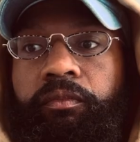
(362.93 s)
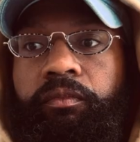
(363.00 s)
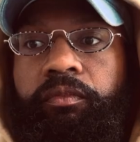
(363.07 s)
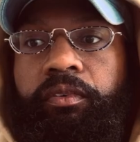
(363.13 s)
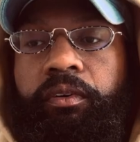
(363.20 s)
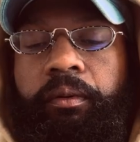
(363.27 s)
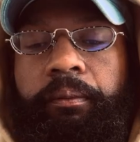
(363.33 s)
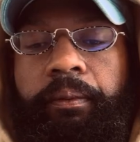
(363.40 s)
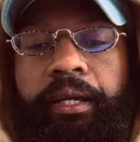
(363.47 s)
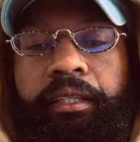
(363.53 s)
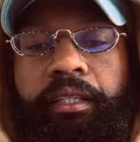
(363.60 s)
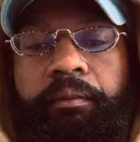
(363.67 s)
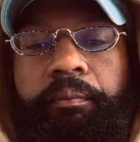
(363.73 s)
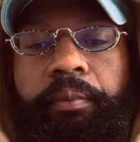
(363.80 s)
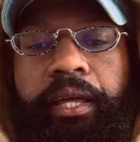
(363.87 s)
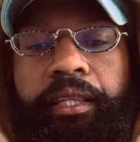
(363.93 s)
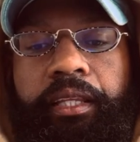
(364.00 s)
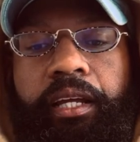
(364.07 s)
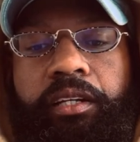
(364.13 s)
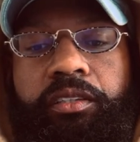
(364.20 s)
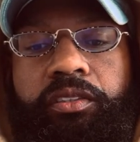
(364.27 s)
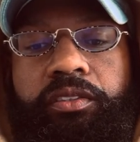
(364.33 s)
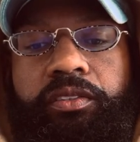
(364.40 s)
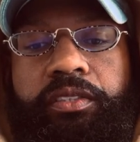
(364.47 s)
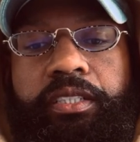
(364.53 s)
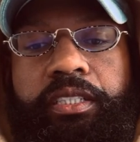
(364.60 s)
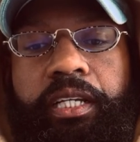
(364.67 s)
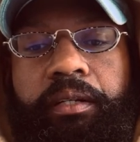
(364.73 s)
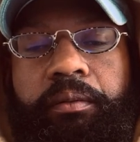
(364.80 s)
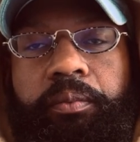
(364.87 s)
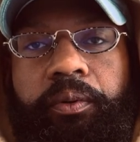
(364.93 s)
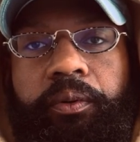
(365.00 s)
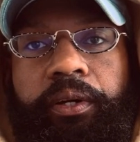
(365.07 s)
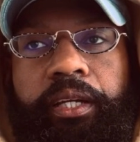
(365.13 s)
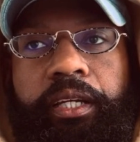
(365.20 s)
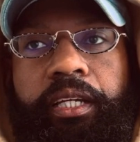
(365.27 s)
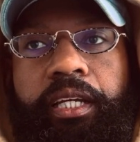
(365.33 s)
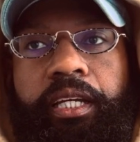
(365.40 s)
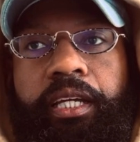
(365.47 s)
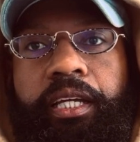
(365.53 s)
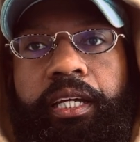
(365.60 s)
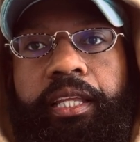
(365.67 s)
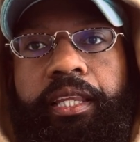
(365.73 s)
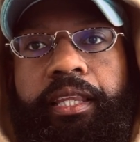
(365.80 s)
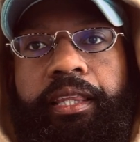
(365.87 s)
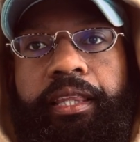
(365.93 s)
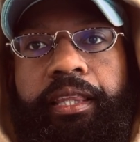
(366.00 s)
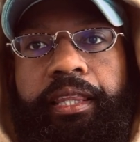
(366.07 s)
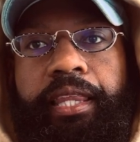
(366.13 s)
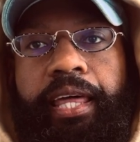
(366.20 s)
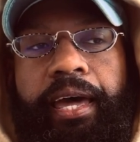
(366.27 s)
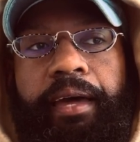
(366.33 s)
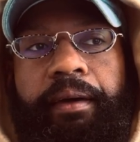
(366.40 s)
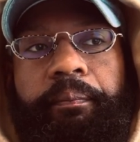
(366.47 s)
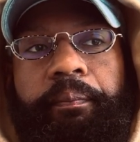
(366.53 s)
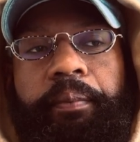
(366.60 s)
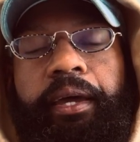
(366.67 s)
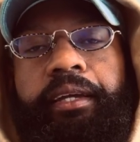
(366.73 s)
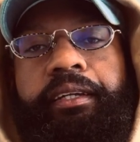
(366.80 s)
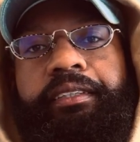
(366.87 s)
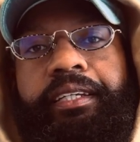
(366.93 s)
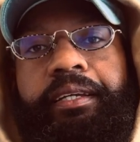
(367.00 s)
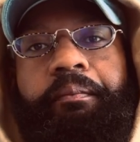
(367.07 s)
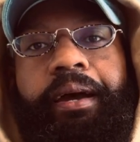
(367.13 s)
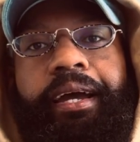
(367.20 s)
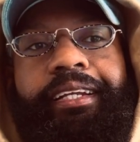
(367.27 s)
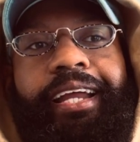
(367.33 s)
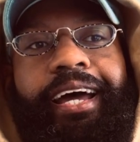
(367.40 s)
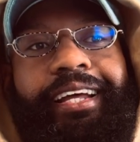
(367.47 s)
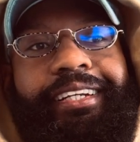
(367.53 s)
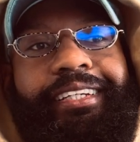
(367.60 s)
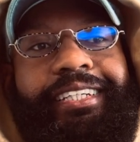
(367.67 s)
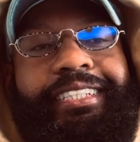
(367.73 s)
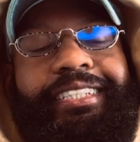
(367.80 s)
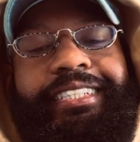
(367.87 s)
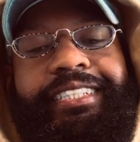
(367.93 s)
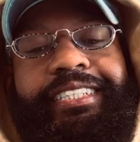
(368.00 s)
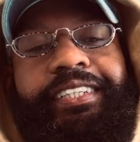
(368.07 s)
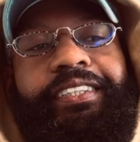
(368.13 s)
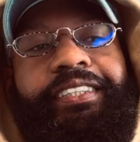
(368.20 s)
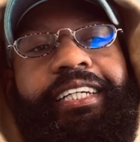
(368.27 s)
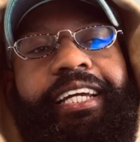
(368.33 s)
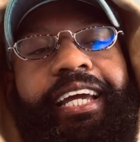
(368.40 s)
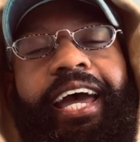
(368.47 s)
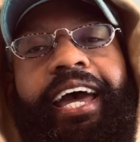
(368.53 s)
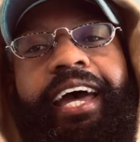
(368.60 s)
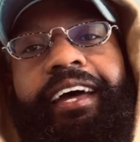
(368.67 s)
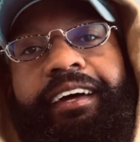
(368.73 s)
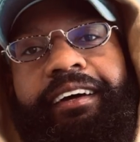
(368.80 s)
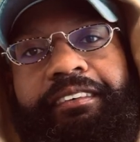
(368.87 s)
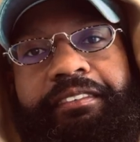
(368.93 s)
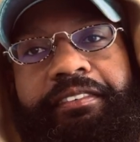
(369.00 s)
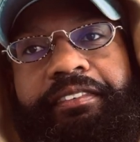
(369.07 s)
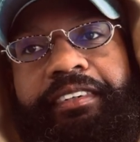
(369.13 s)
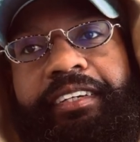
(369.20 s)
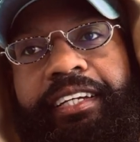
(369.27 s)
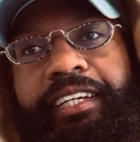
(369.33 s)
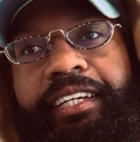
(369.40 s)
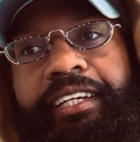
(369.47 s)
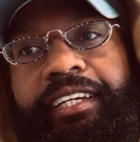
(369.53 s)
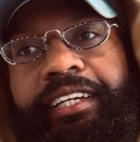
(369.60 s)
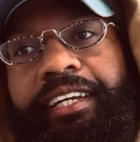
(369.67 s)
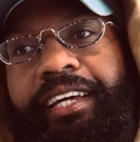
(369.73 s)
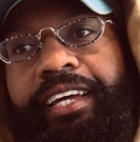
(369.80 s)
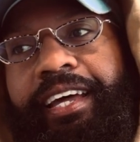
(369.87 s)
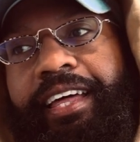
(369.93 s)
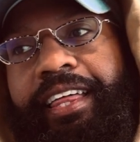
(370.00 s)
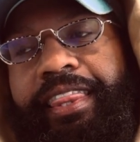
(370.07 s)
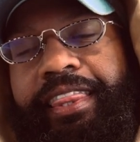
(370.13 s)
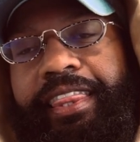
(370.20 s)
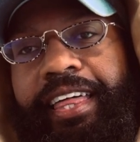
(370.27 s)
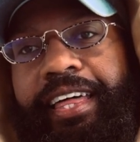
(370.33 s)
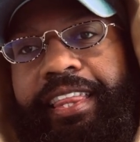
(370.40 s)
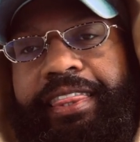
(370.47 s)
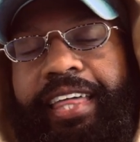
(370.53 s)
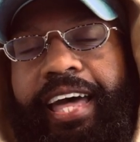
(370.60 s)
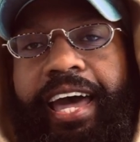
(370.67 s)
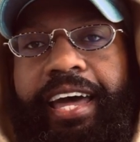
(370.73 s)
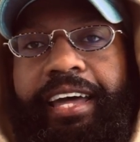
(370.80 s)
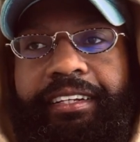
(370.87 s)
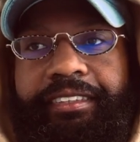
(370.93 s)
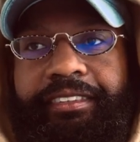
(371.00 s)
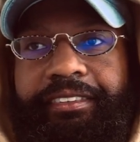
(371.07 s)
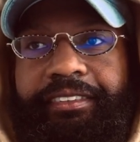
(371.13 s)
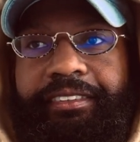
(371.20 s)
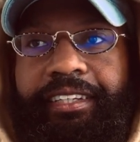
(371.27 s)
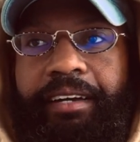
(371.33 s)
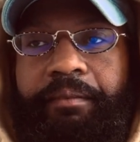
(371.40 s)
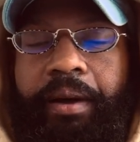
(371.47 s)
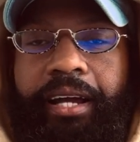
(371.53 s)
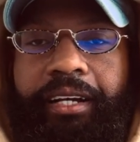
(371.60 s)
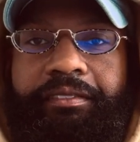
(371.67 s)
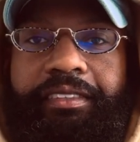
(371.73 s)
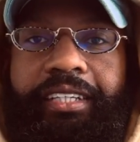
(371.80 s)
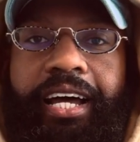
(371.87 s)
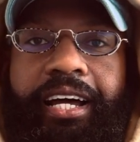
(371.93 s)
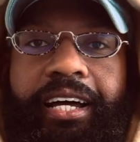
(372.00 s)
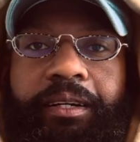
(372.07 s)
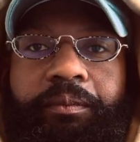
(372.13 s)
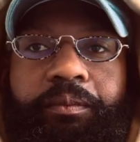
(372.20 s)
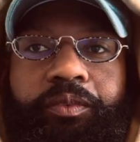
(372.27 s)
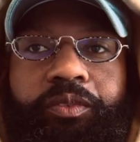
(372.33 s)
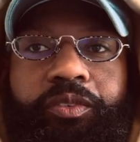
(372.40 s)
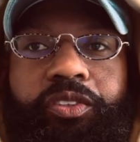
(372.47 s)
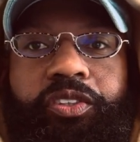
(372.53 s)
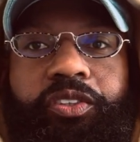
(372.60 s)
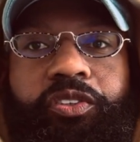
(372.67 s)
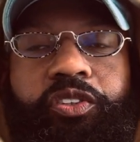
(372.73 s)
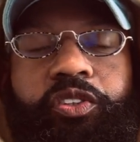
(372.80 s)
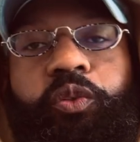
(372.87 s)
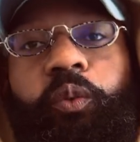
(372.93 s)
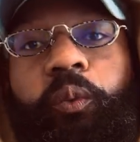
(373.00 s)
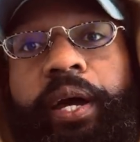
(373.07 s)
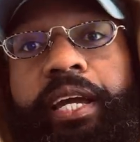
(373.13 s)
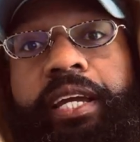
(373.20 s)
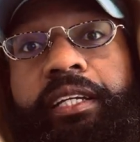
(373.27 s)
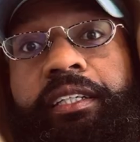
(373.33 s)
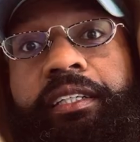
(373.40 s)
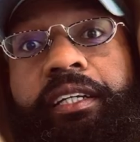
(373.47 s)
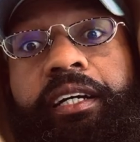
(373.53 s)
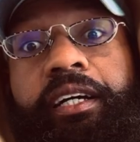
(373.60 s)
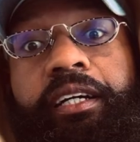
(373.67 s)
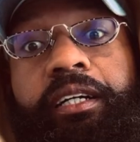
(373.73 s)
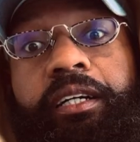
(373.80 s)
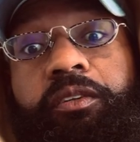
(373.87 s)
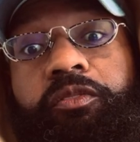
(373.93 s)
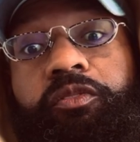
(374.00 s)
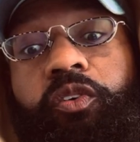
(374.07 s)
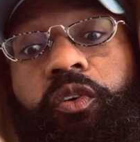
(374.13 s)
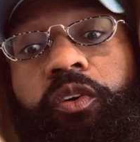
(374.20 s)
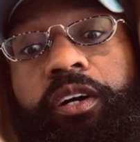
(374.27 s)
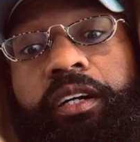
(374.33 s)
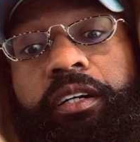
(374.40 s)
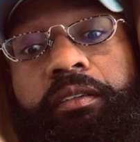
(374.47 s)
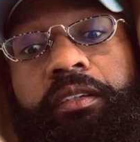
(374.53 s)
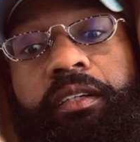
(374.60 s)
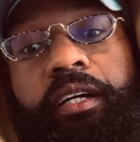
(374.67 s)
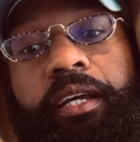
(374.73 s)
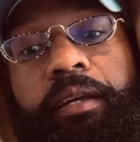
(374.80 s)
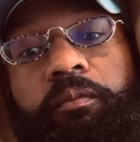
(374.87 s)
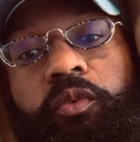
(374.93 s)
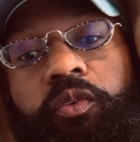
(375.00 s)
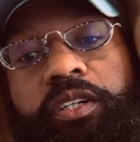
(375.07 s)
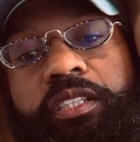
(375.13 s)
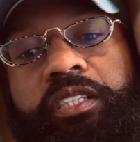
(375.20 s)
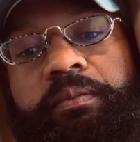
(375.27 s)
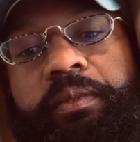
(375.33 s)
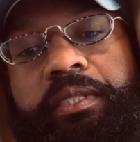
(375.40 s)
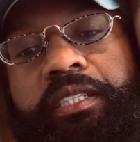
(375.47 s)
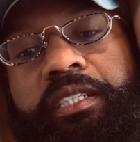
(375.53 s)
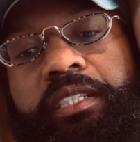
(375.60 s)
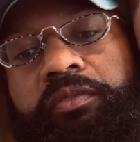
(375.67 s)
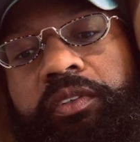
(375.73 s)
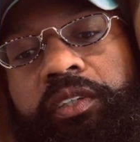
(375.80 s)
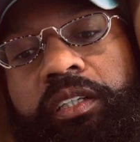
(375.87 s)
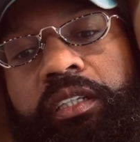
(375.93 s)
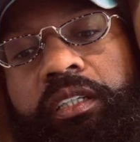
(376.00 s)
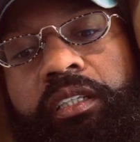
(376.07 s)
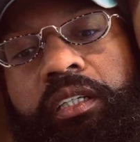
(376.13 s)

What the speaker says: a pathological standpoint, that patient might not necessarily have that amount of time to wait for a more specific